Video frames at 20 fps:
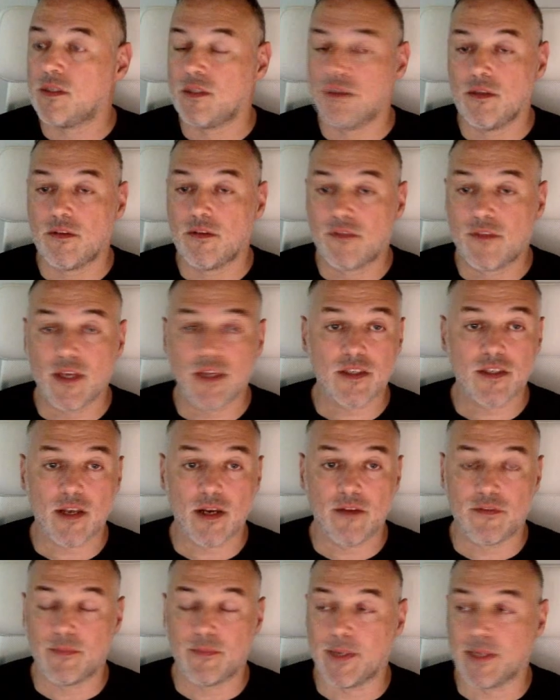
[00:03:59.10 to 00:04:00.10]
Things I love
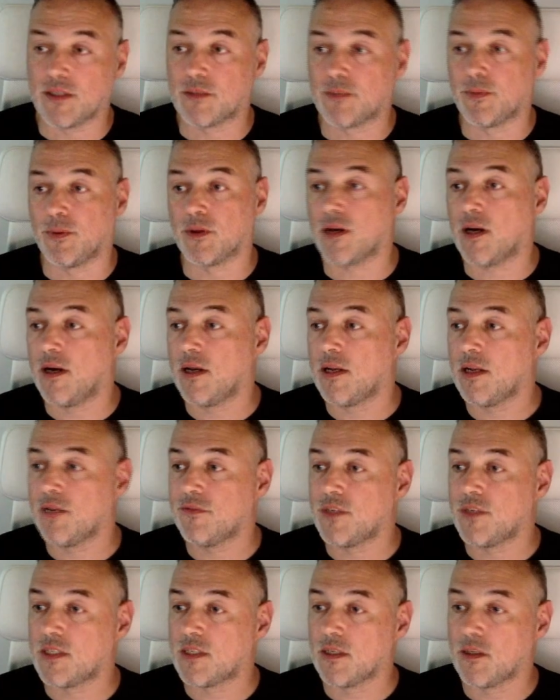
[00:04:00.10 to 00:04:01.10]
about this book. I love
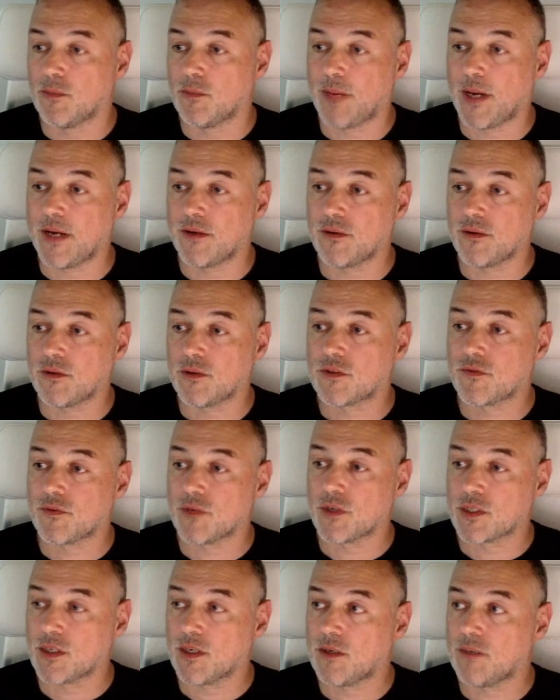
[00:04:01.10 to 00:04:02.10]
these little panels, for
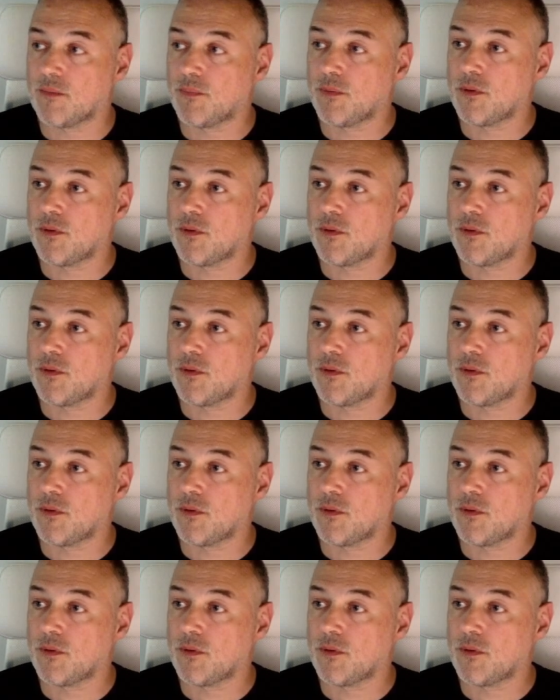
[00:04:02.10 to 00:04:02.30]
example.